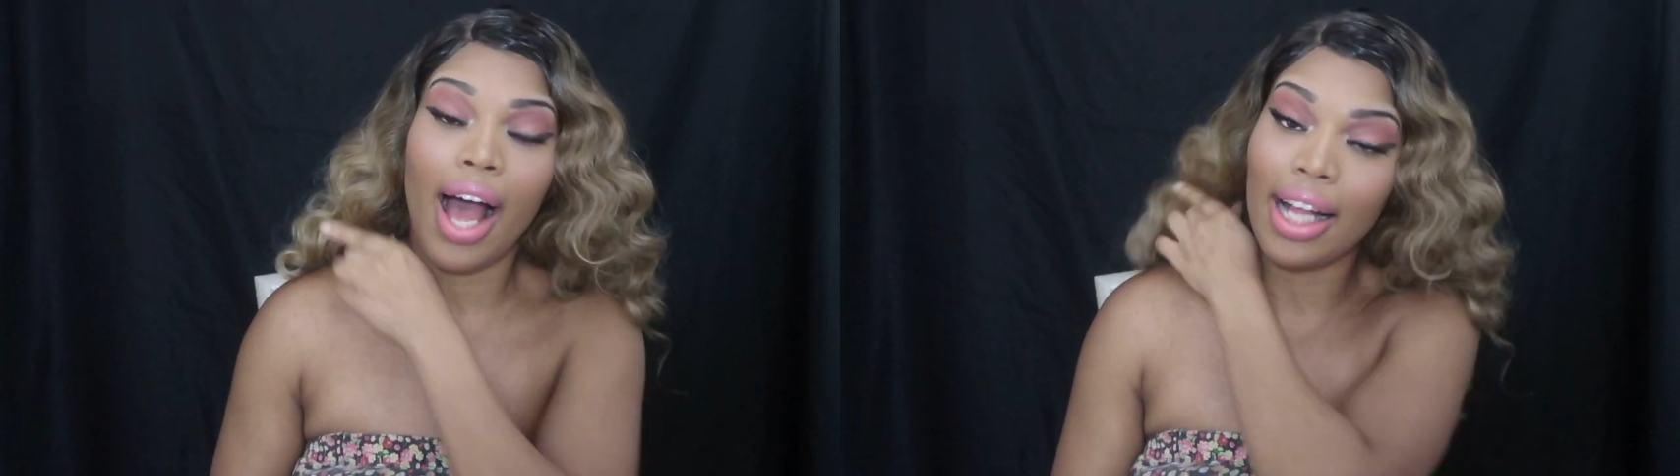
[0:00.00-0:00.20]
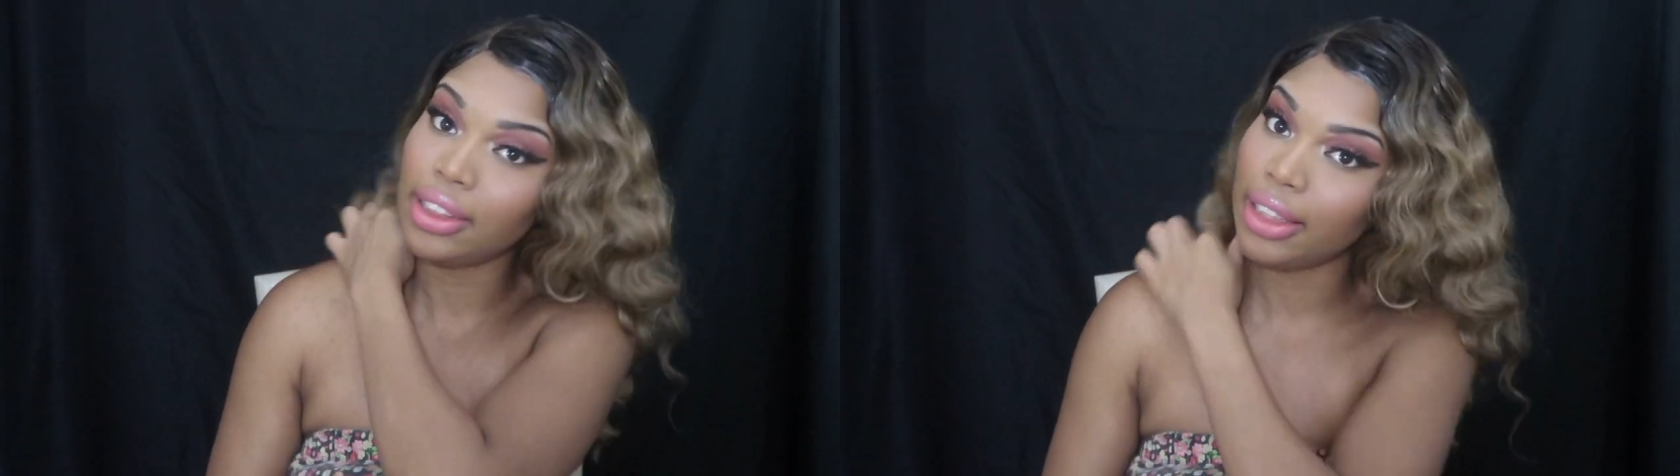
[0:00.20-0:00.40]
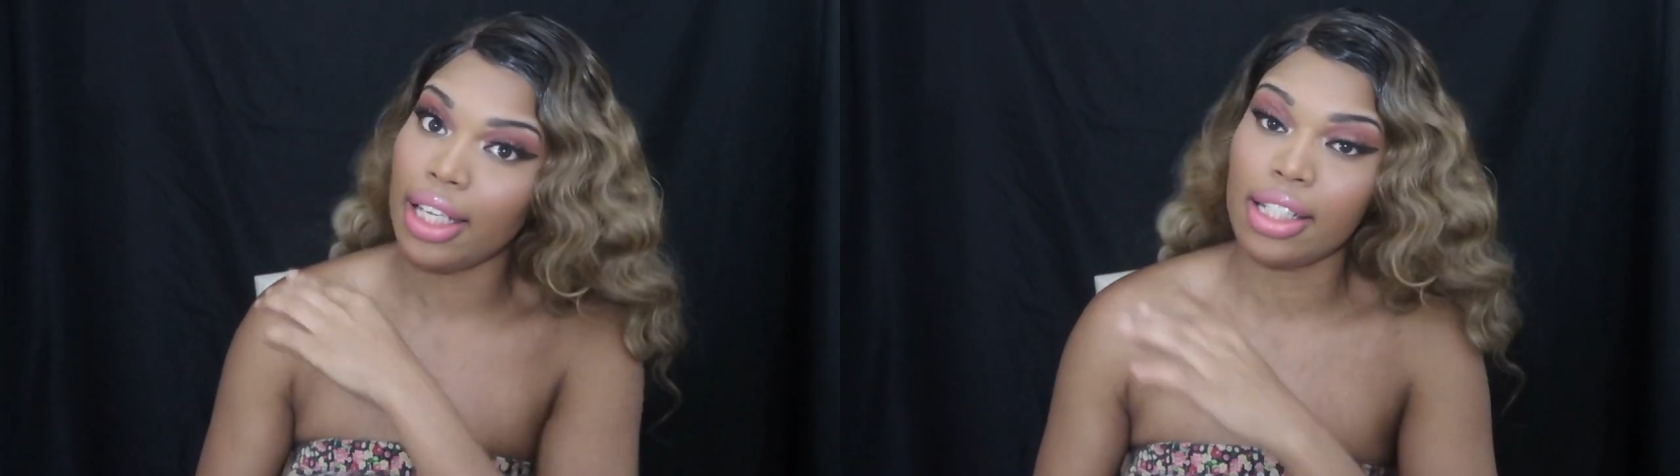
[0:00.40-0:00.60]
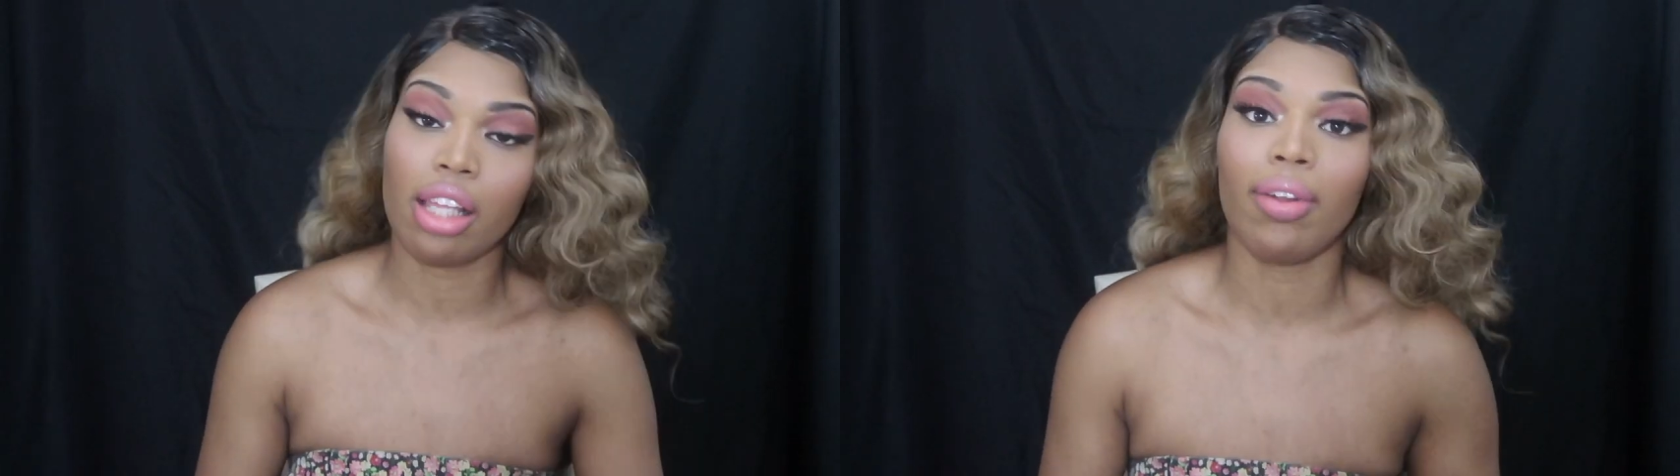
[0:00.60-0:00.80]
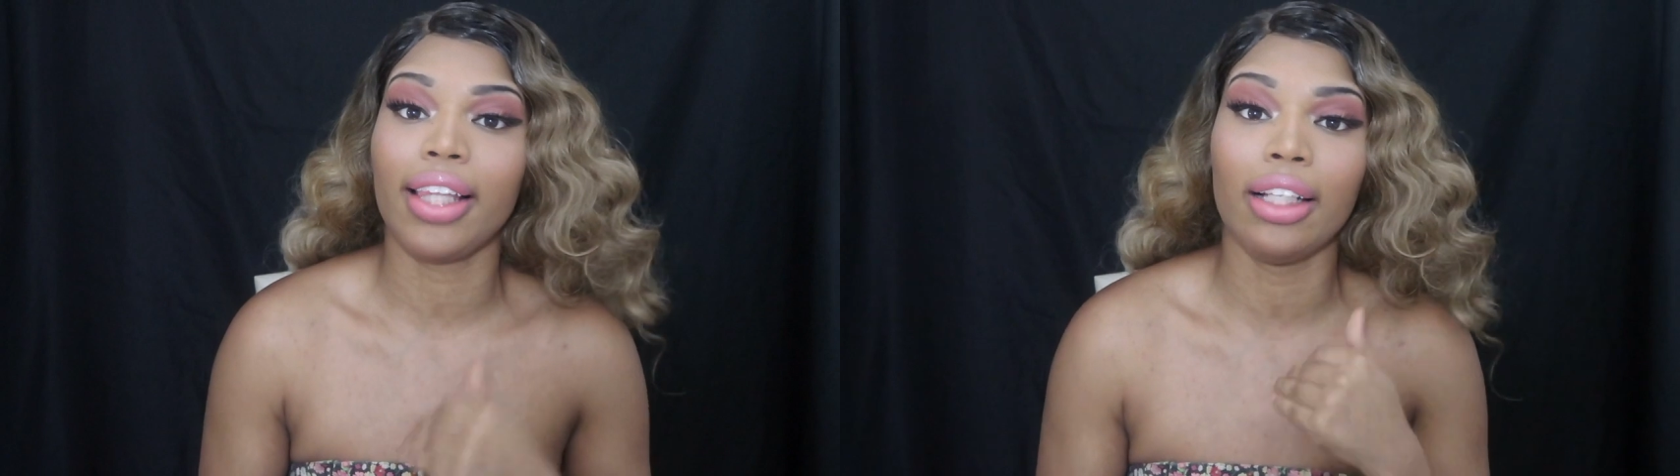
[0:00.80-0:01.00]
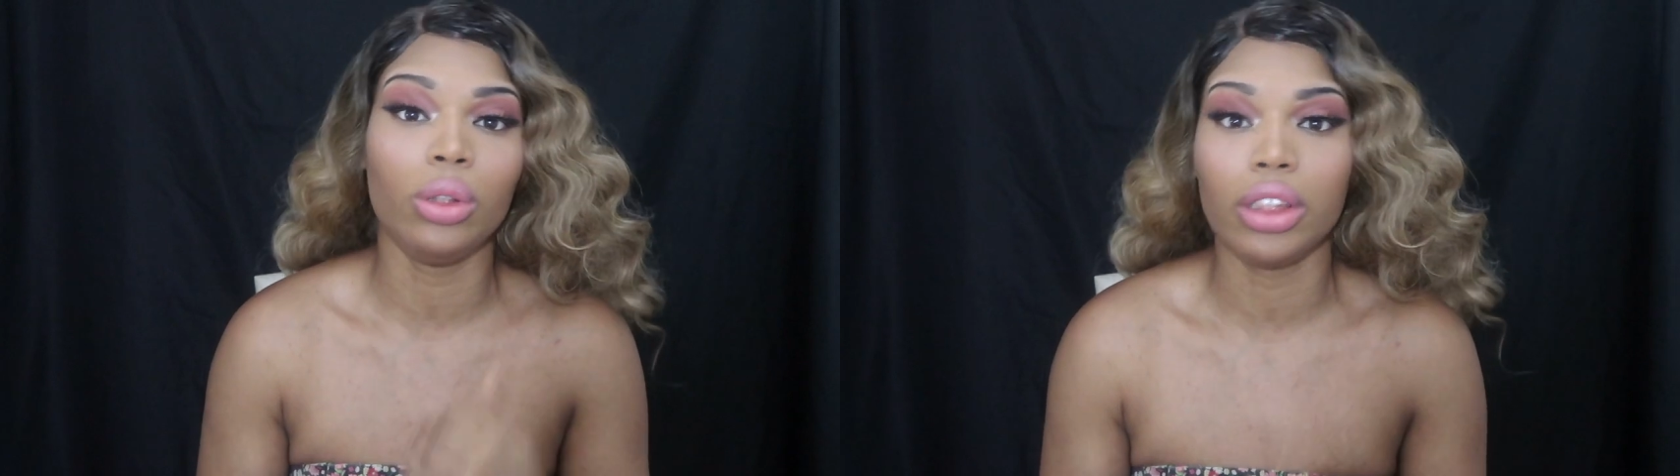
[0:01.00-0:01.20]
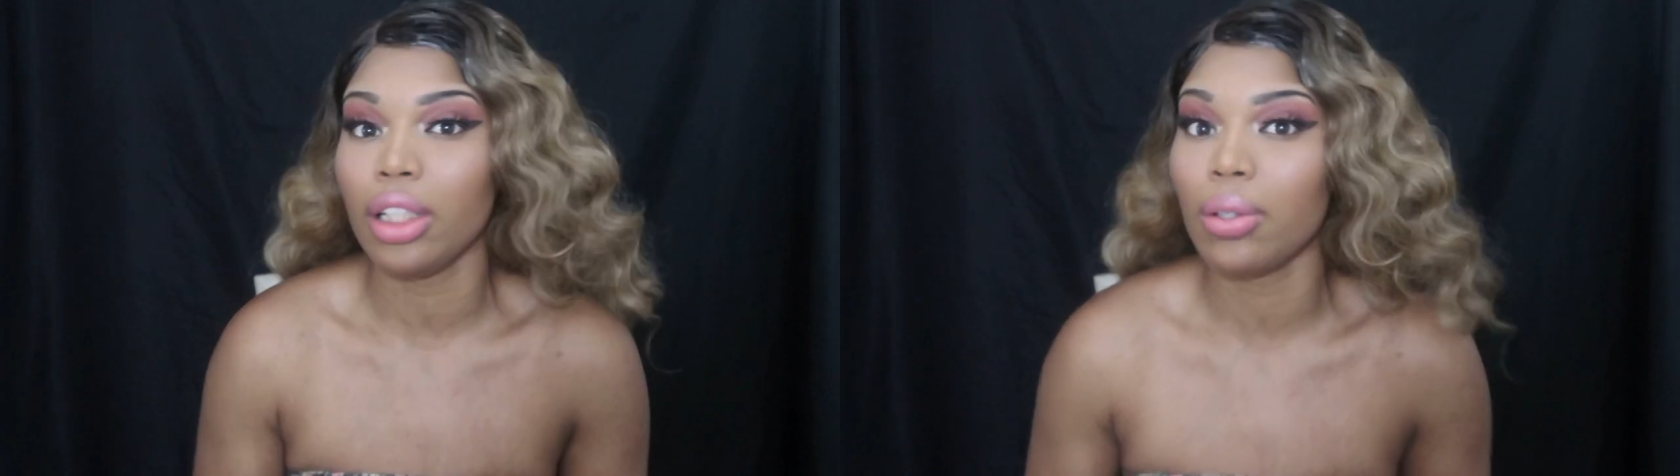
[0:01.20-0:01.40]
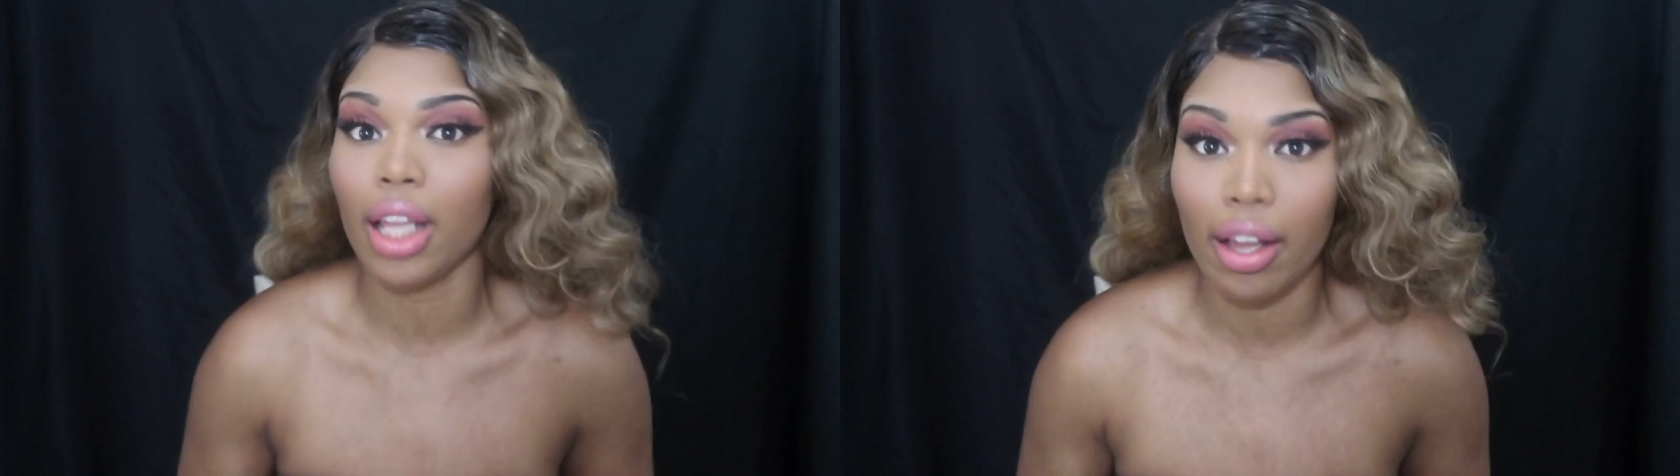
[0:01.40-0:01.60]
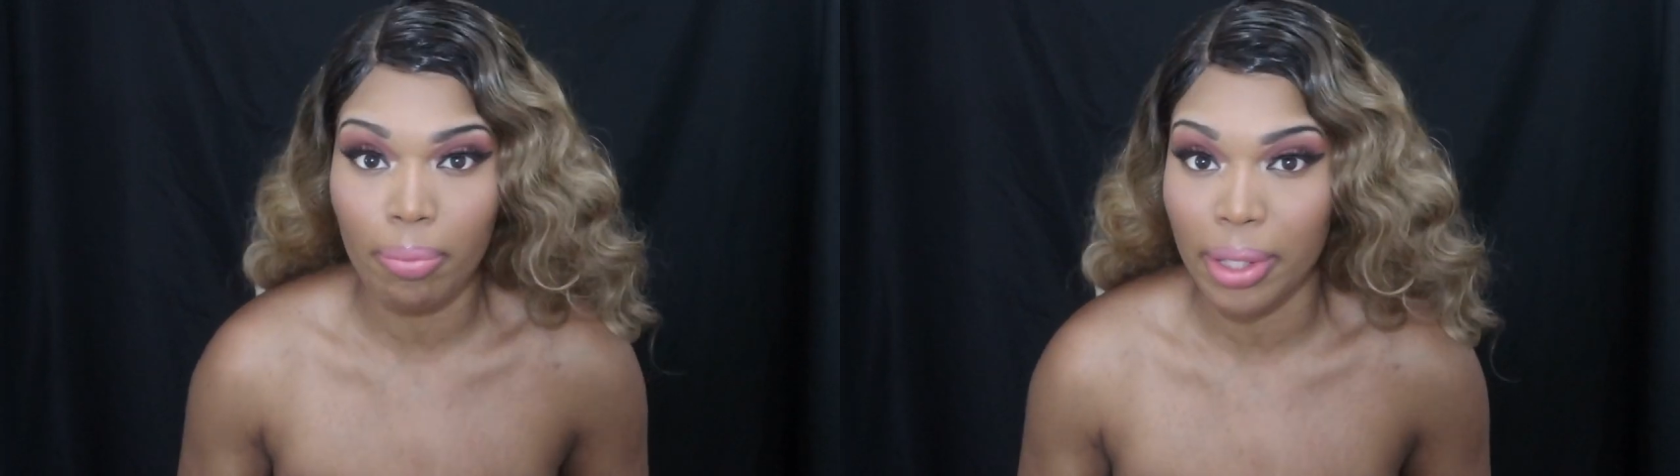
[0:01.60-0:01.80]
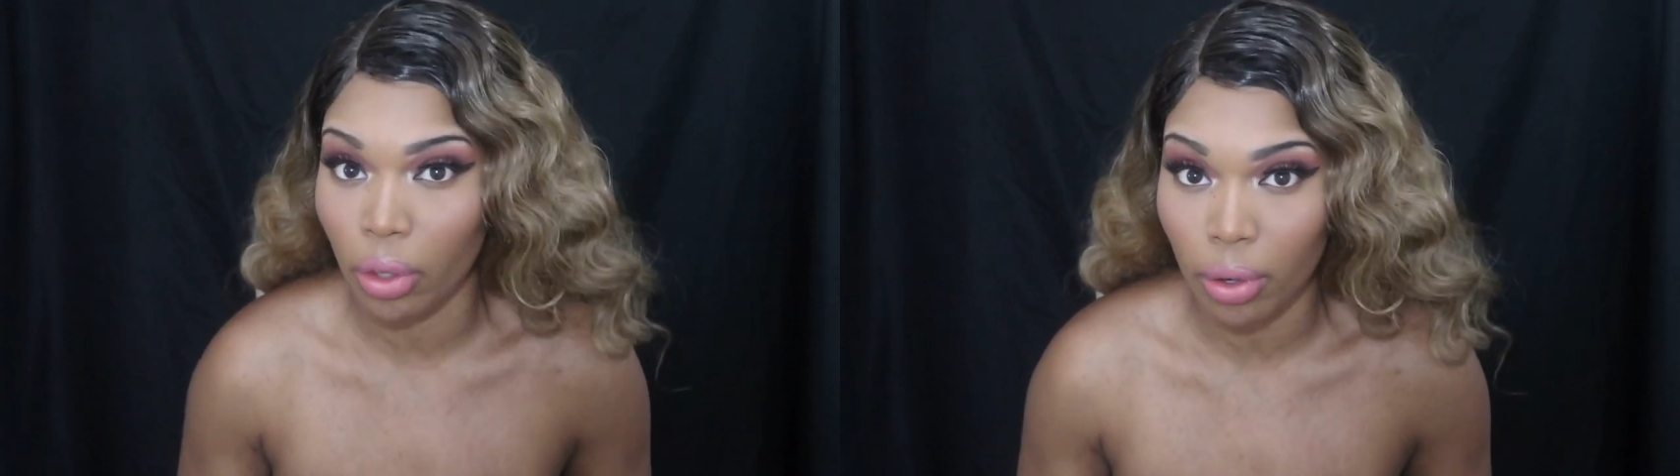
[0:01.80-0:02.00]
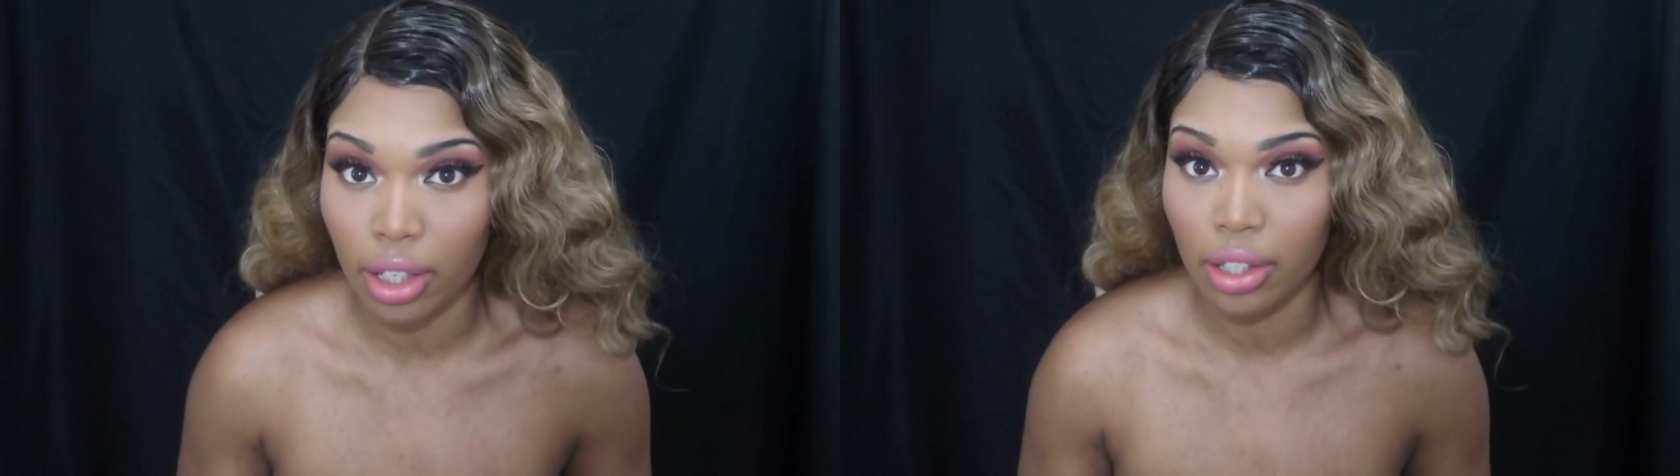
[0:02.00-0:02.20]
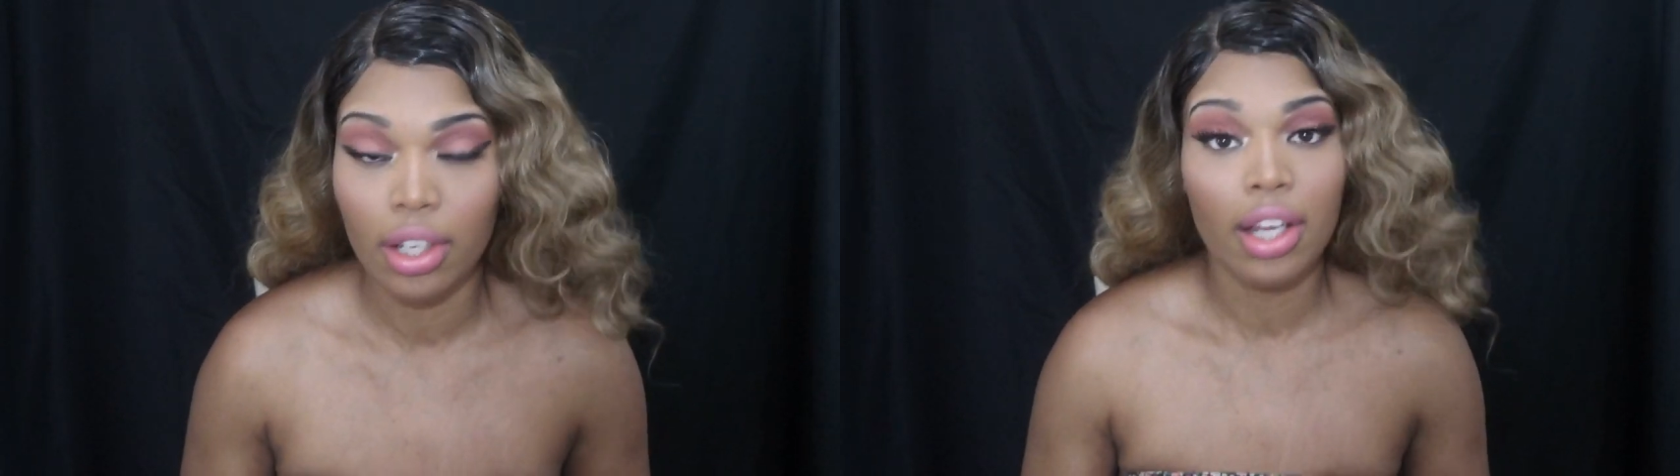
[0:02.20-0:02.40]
I sin and stuff like that. You still love me, Lord.